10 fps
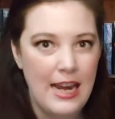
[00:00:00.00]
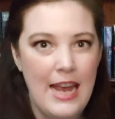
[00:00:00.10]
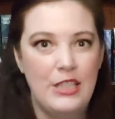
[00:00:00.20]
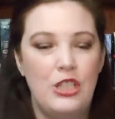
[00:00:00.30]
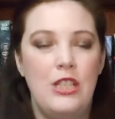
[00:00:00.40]

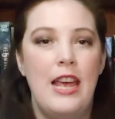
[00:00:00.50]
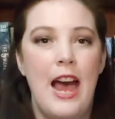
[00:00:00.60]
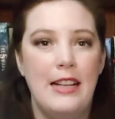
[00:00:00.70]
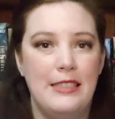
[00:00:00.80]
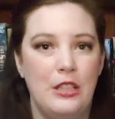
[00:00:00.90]
and she
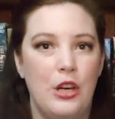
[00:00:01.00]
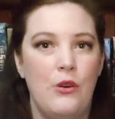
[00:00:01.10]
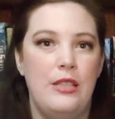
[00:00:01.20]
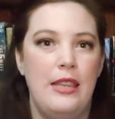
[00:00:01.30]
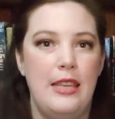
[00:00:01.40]
has to
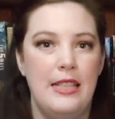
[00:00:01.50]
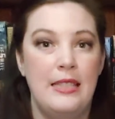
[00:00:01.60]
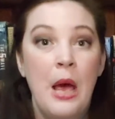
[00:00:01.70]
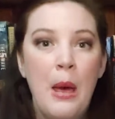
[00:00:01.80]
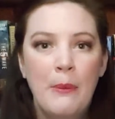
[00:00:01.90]
go to
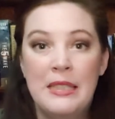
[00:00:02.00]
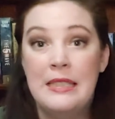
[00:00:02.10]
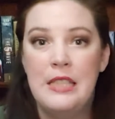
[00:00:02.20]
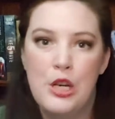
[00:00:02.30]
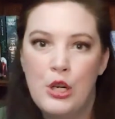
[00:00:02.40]
this
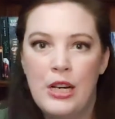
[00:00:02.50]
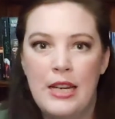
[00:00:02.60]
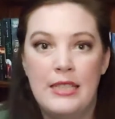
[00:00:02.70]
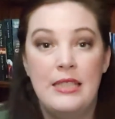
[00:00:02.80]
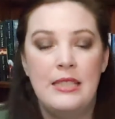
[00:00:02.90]

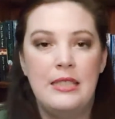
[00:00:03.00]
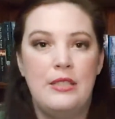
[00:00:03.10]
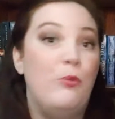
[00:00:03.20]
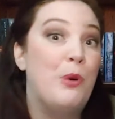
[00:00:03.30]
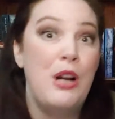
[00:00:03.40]
mysterious
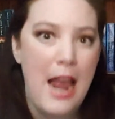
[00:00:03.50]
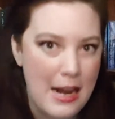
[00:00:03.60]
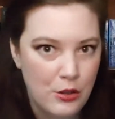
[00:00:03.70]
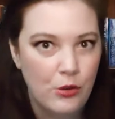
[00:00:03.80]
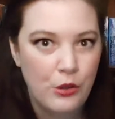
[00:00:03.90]

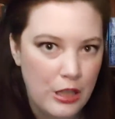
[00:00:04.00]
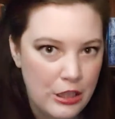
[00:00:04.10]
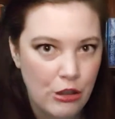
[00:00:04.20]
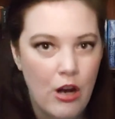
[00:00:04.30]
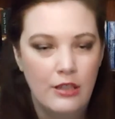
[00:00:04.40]
supernatural
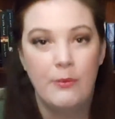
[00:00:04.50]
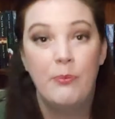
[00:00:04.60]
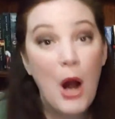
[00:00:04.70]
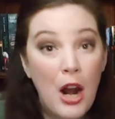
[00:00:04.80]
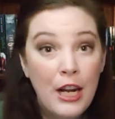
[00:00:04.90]
creature called the
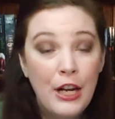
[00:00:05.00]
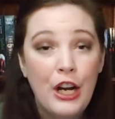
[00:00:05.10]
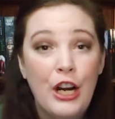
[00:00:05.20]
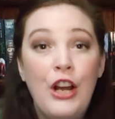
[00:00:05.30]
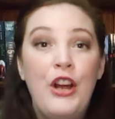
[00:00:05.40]

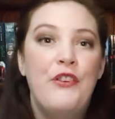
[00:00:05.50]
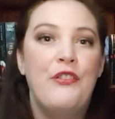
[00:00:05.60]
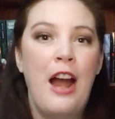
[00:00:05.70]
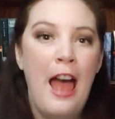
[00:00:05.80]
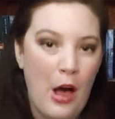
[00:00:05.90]
Bargainer
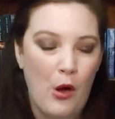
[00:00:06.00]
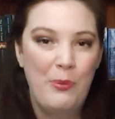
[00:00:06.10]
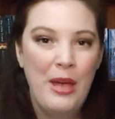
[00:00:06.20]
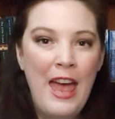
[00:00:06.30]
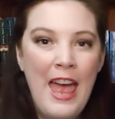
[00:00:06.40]
for help.